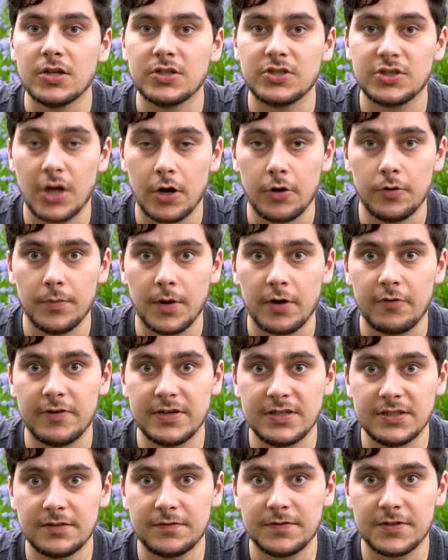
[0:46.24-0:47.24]
So, my
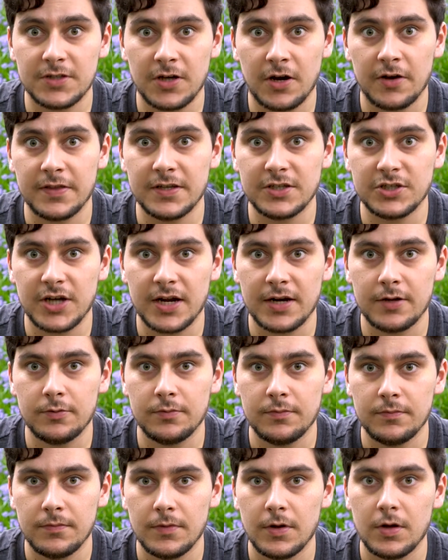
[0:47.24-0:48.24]
reasons for starting this channel.
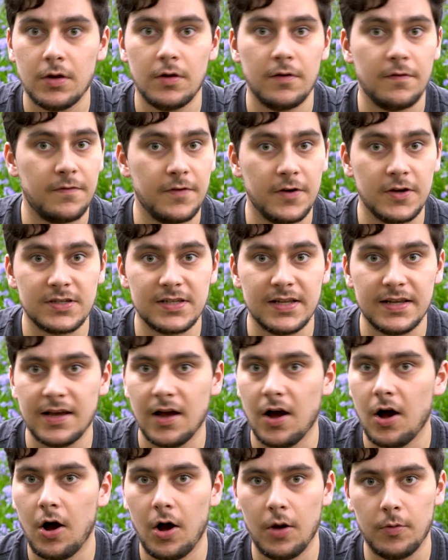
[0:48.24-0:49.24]
Firstly,
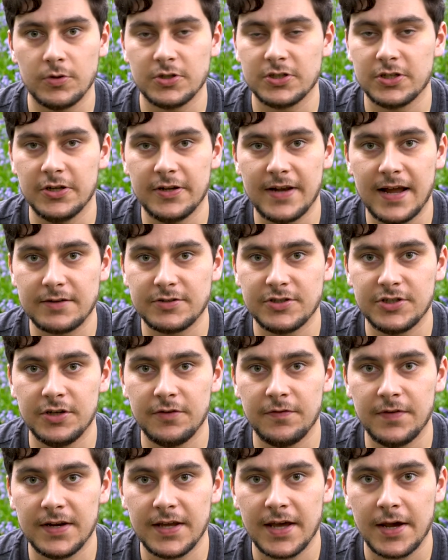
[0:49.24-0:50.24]
I want to learn how to do
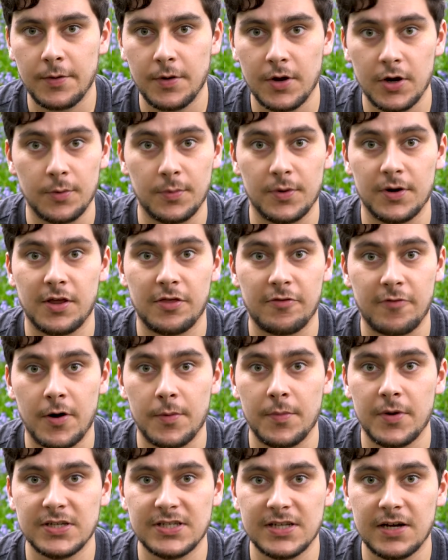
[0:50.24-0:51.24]
video, and I'm going to throw
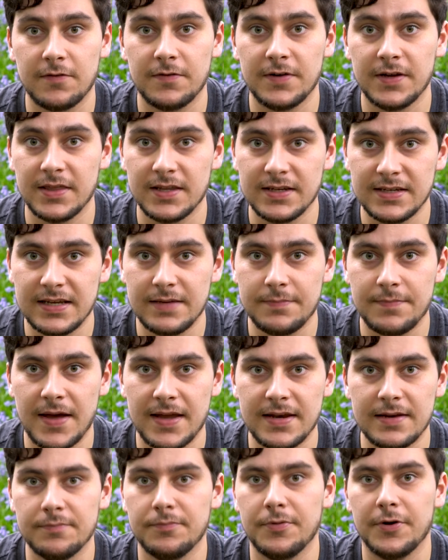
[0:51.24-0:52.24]
myself in at the deep
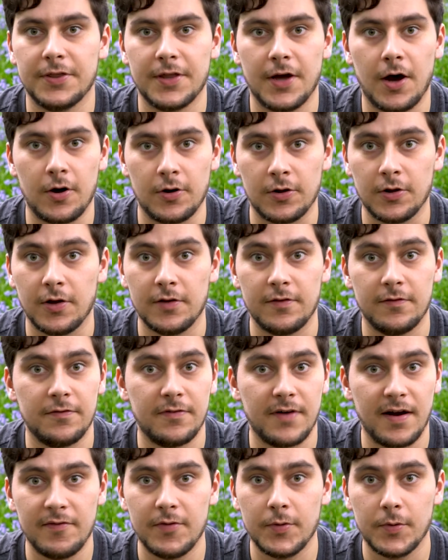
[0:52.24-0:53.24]
end and put that online
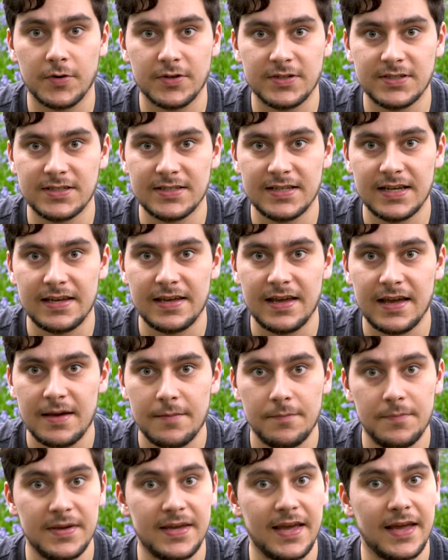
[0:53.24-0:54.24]
for everyone to see
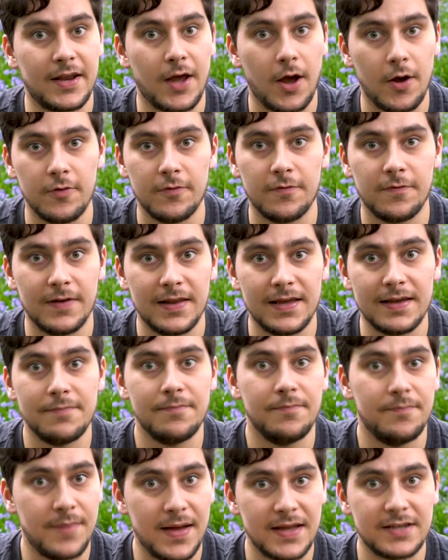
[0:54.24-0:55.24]
me get hopefully
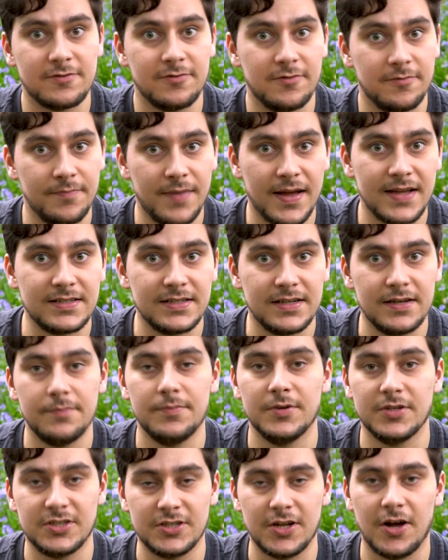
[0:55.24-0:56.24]
better and better,
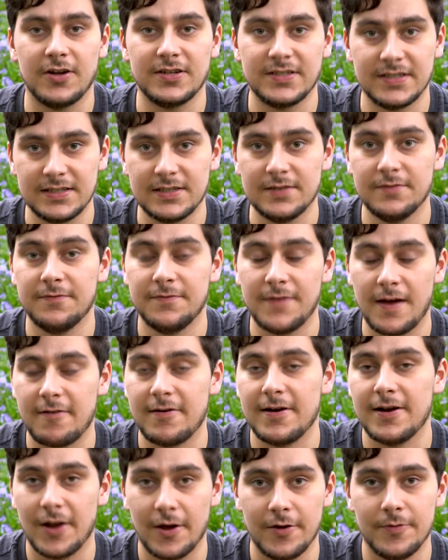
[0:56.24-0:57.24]
but starting at a
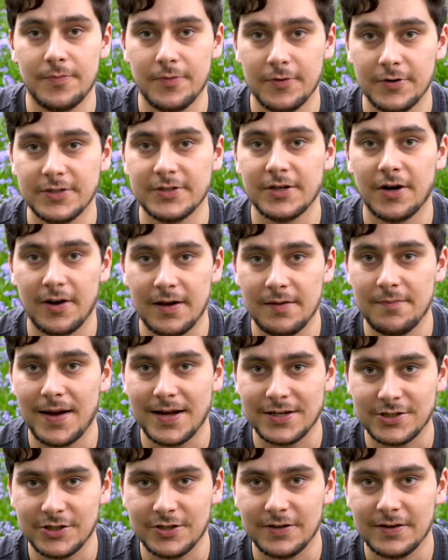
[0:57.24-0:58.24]
very low point, I
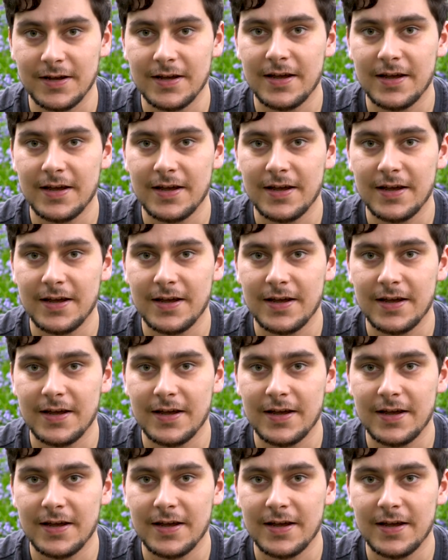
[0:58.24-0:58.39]
imagine.